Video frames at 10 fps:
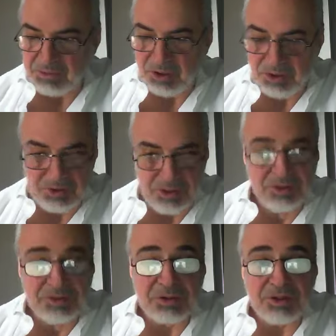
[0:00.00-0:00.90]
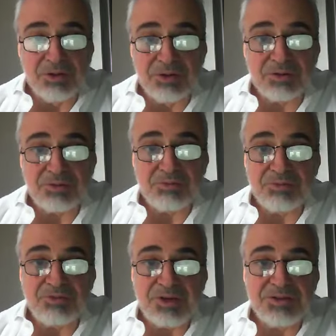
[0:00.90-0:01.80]
controls that look
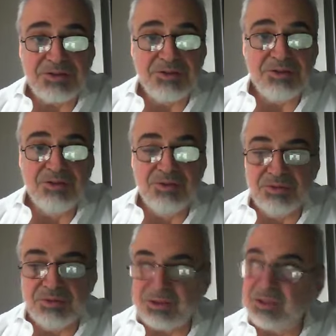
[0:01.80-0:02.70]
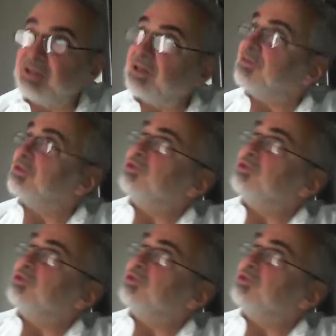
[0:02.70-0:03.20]
fresh and new. It's like having a